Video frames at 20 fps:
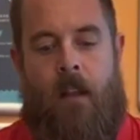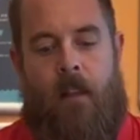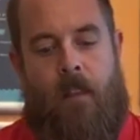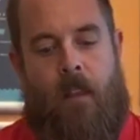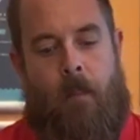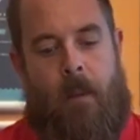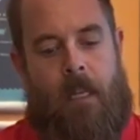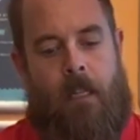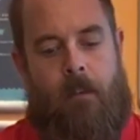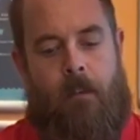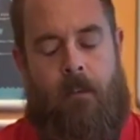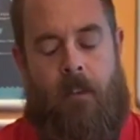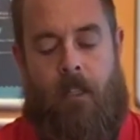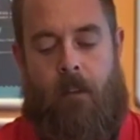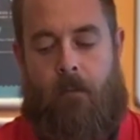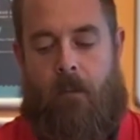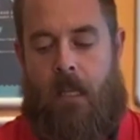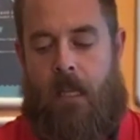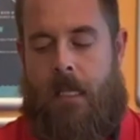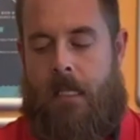The benefit
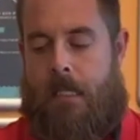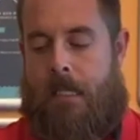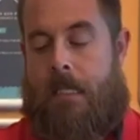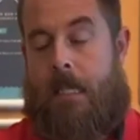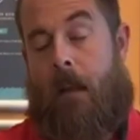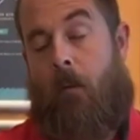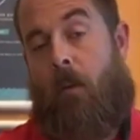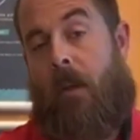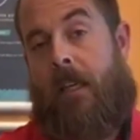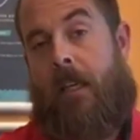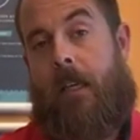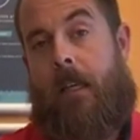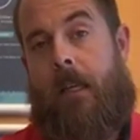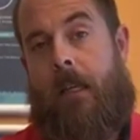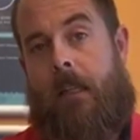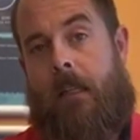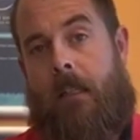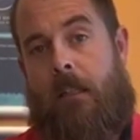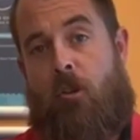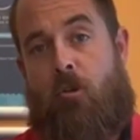of these is that we
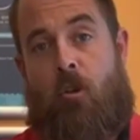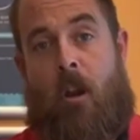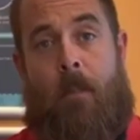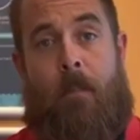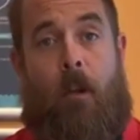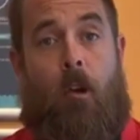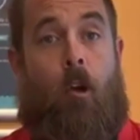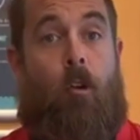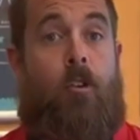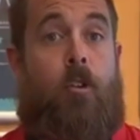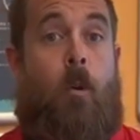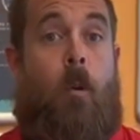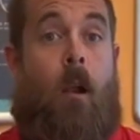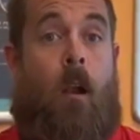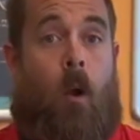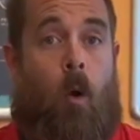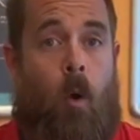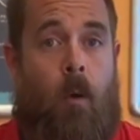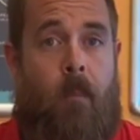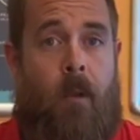can strap it onto our
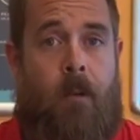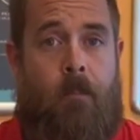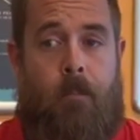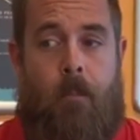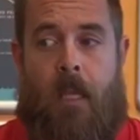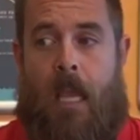equipment,